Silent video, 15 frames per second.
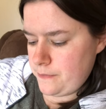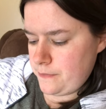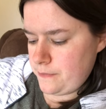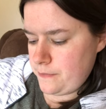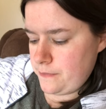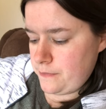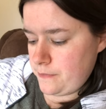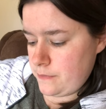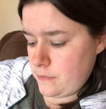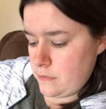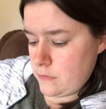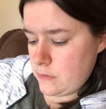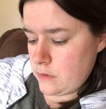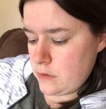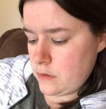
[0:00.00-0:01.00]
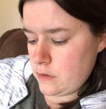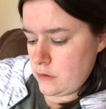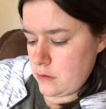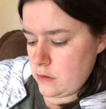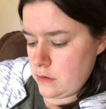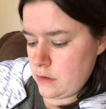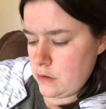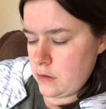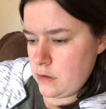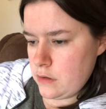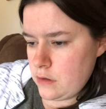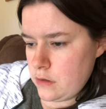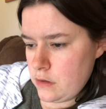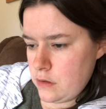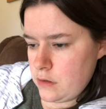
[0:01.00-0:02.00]

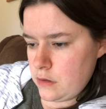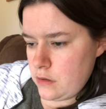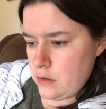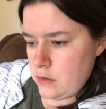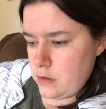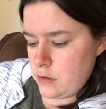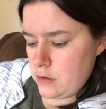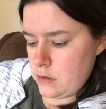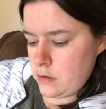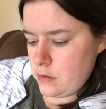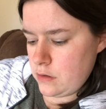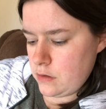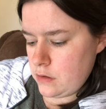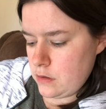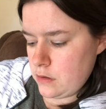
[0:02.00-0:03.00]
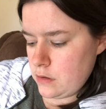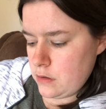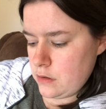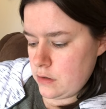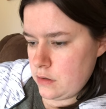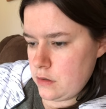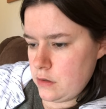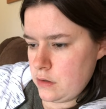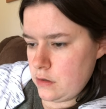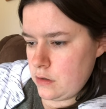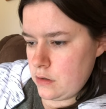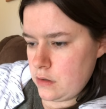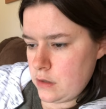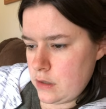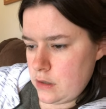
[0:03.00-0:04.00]

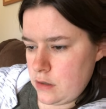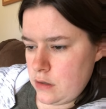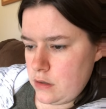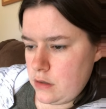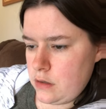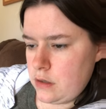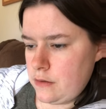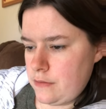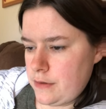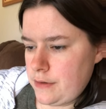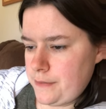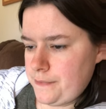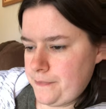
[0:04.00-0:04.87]
(no one is talking)